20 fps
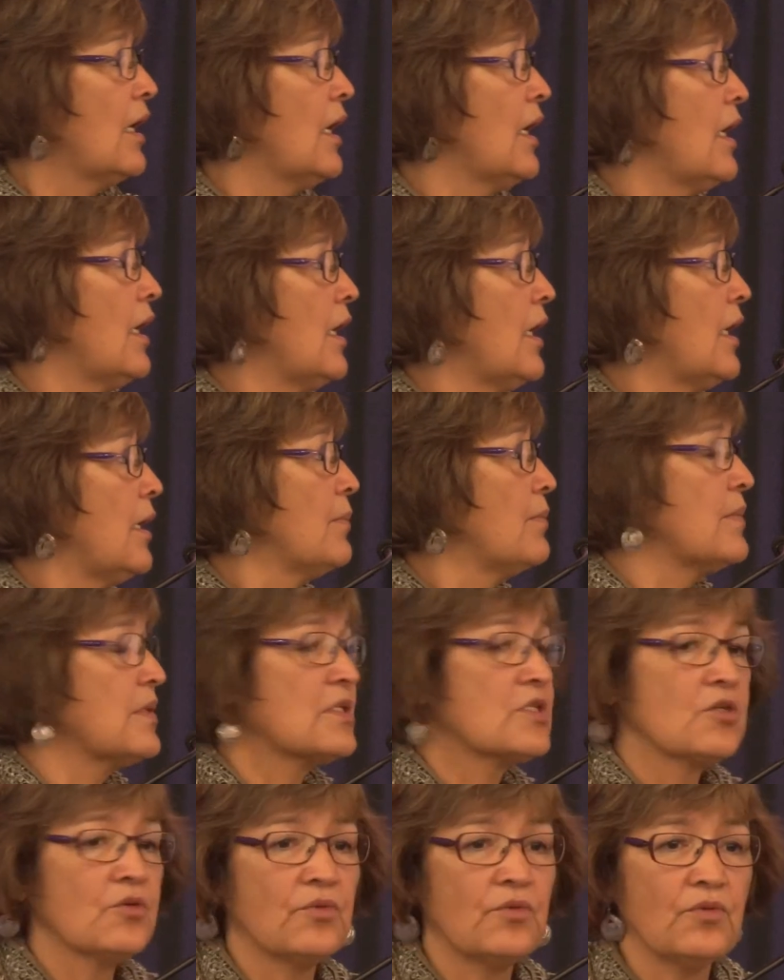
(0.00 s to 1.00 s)

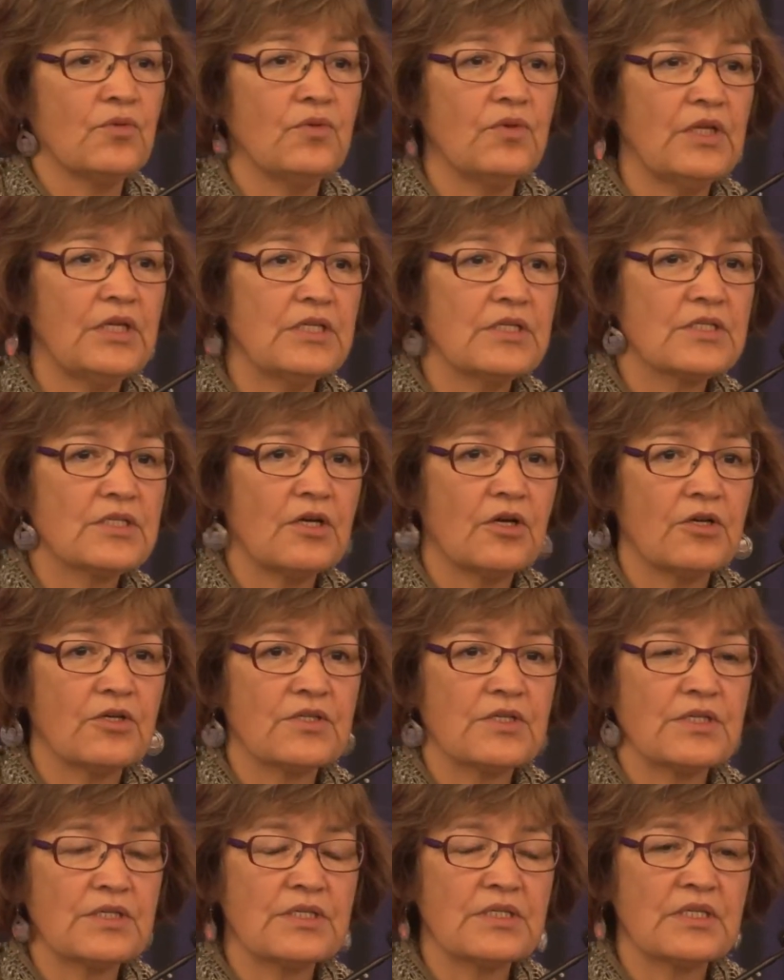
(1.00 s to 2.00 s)
So these
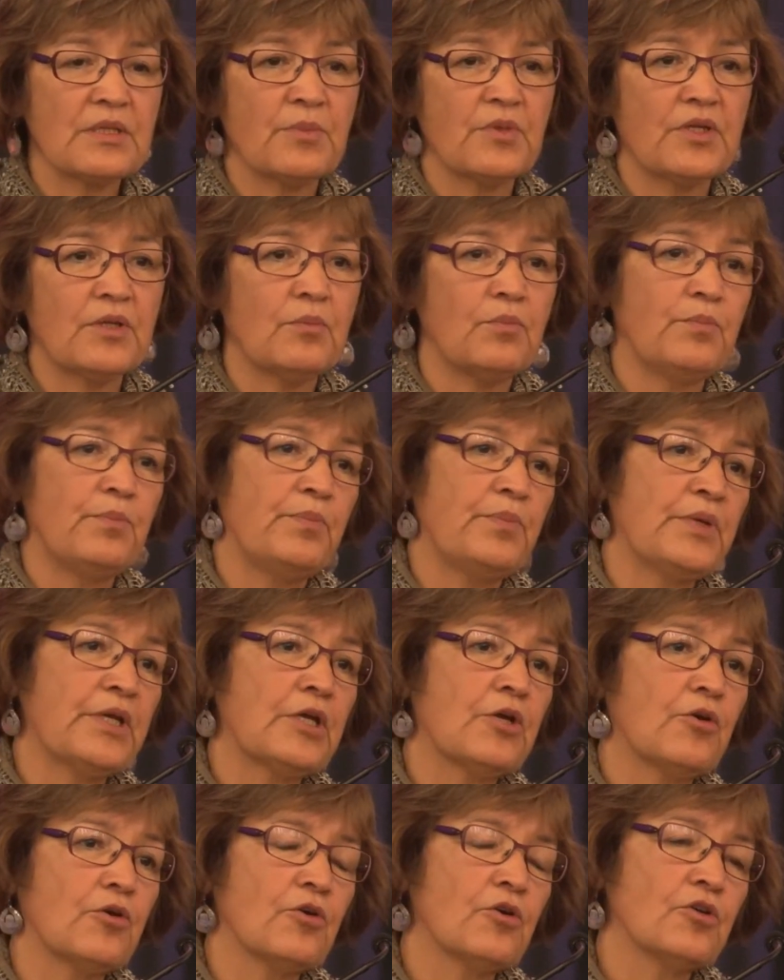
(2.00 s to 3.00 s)
are some of the
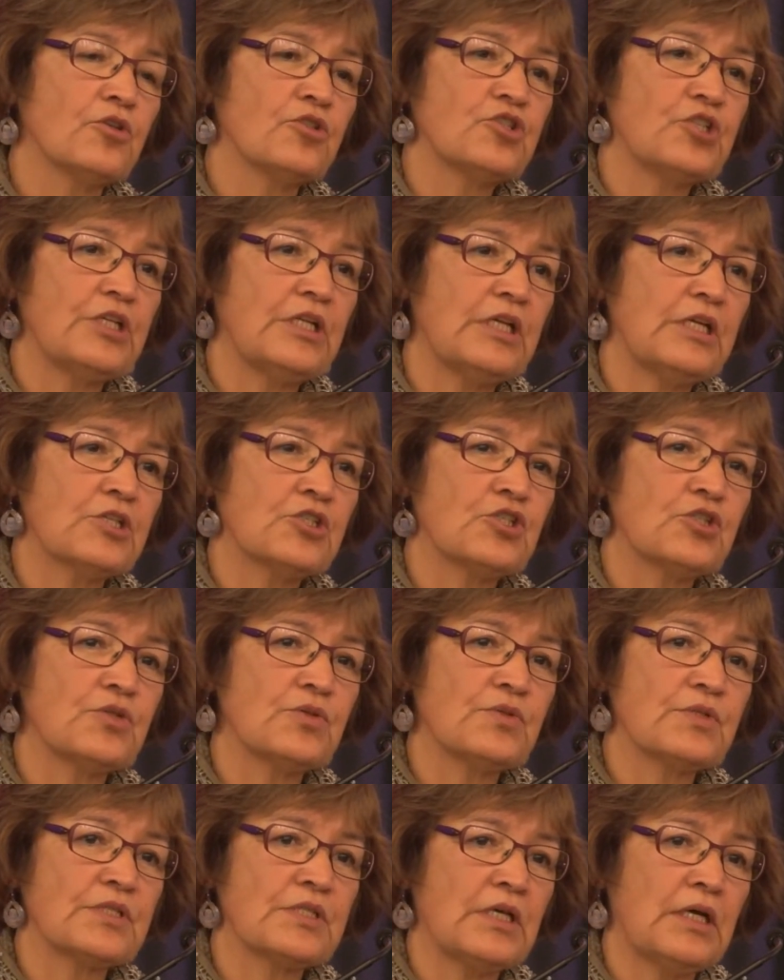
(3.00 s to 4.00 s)
bigger urgent
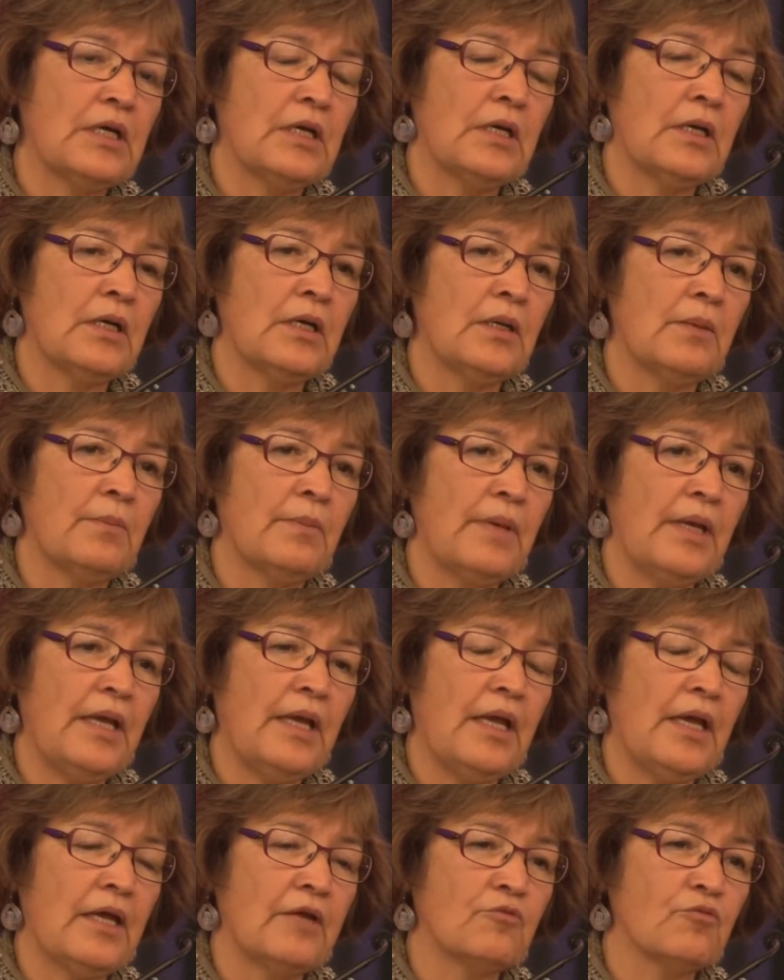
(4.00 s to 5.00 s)
issues
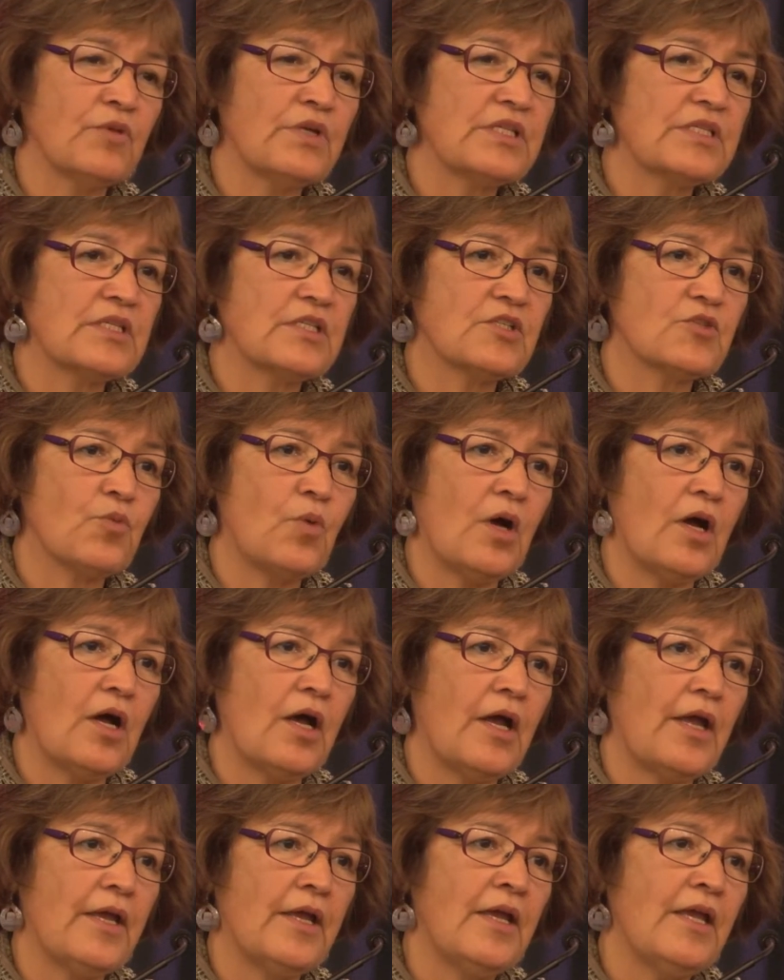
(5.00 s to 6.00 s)
and reasons
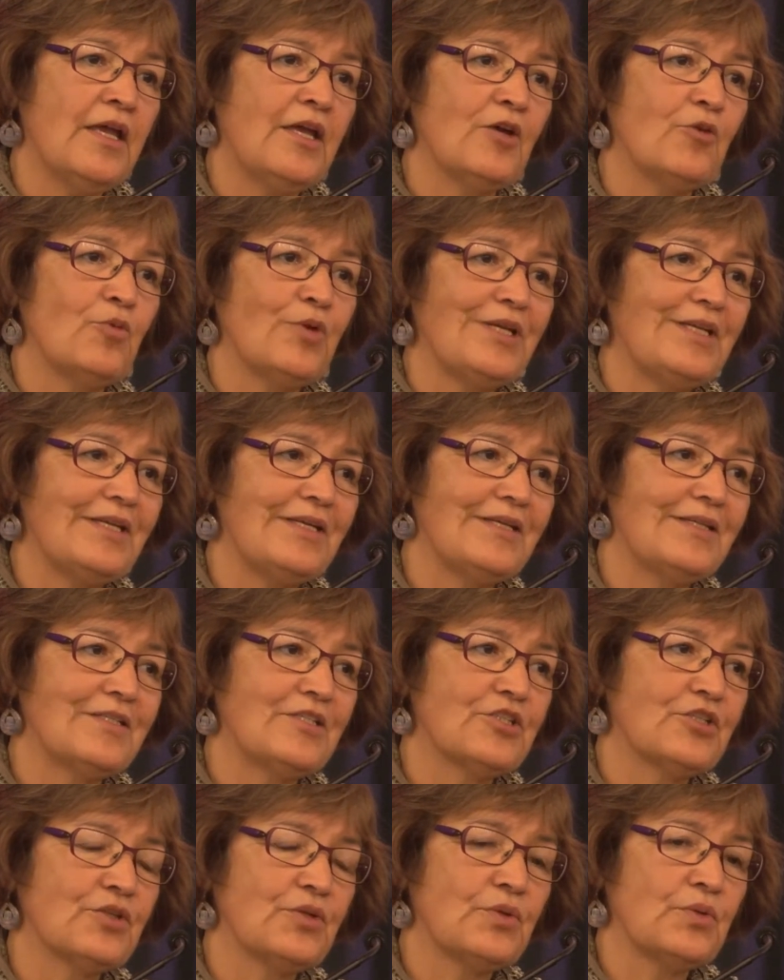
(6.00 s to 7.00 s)
why we need
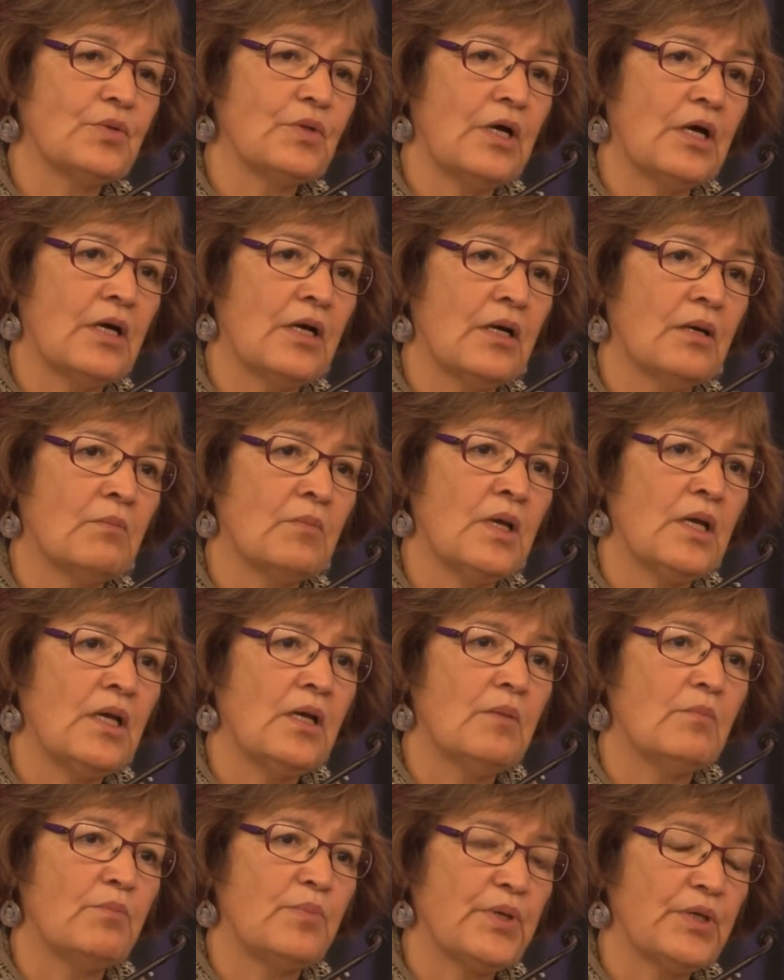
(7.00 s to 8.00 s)
to
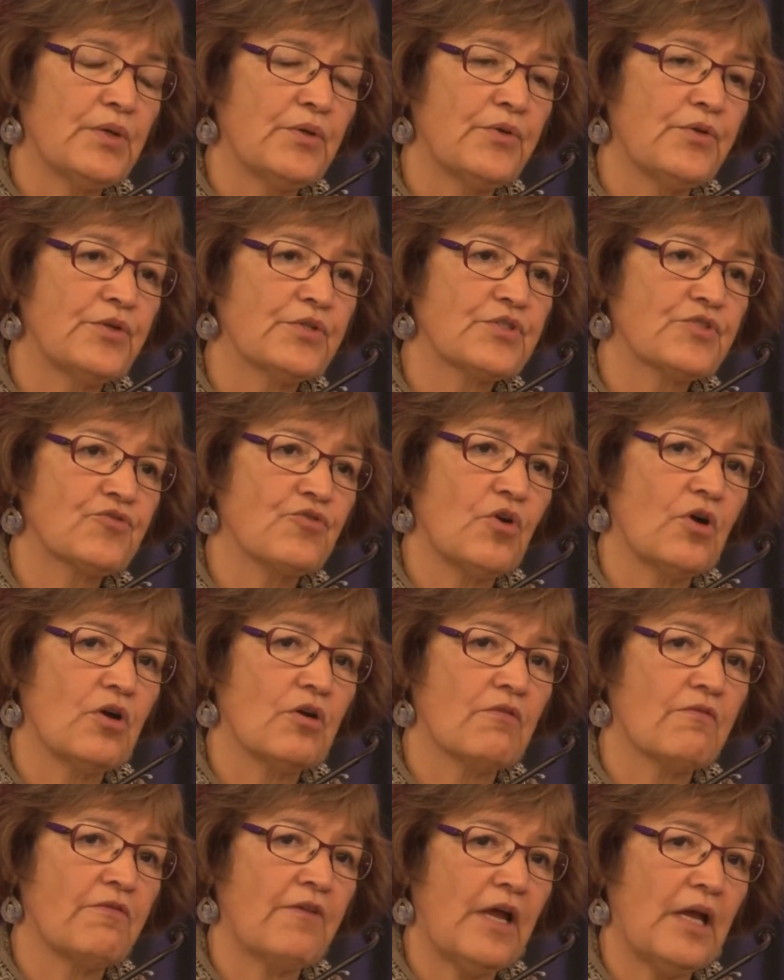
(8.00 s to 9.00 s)
build the
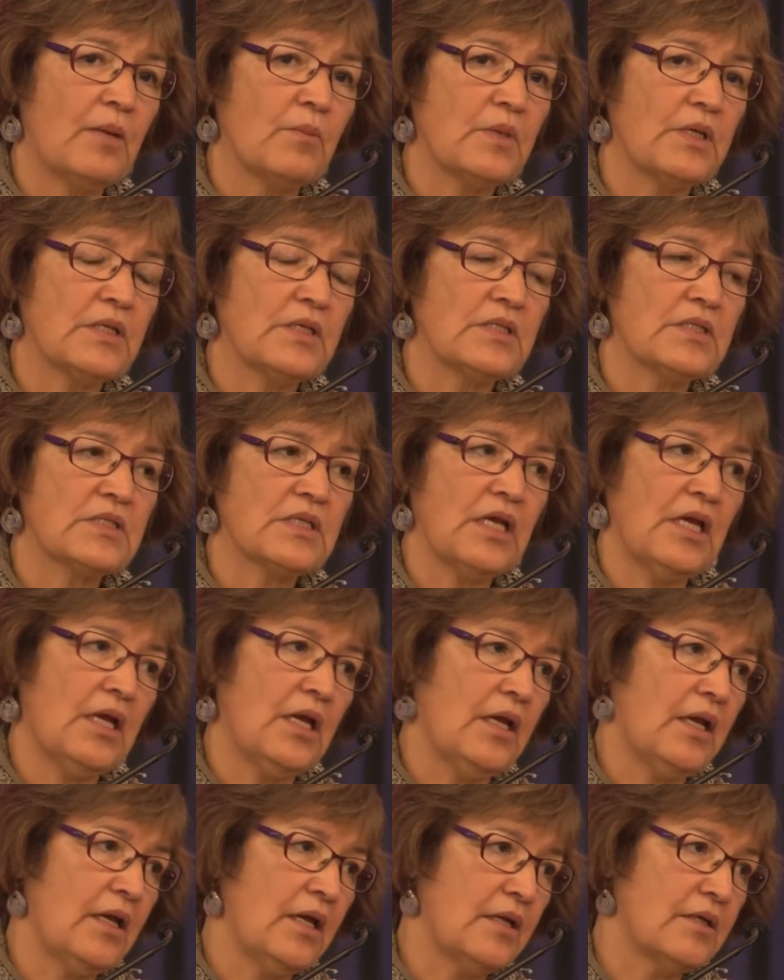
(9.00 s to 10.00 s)
strong families
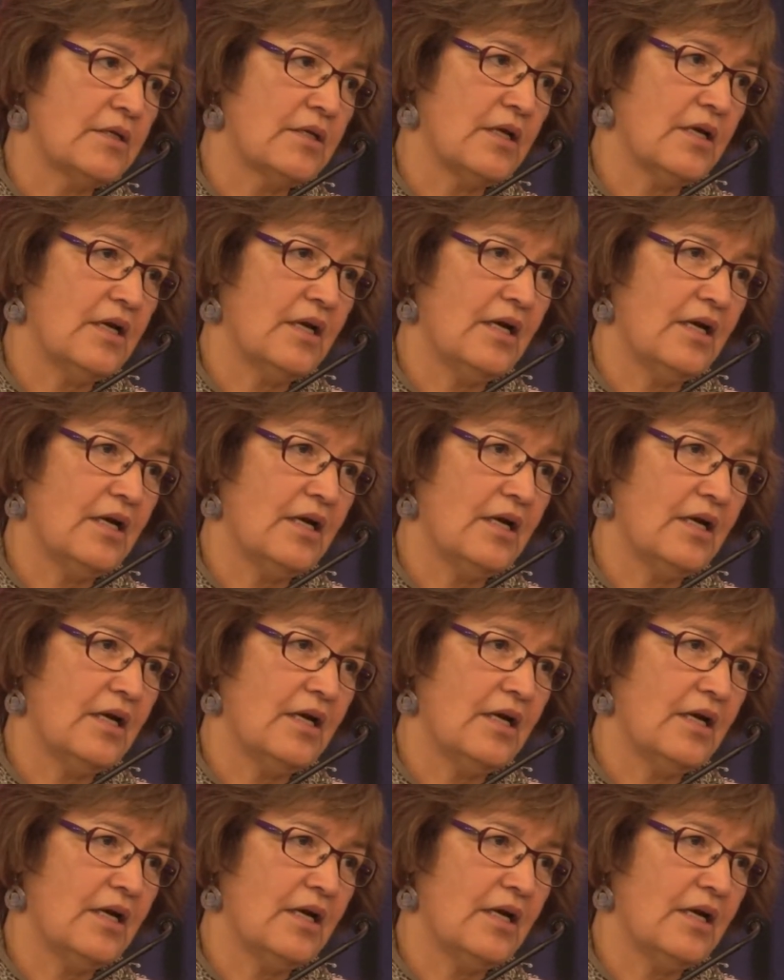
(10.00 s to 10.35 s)
and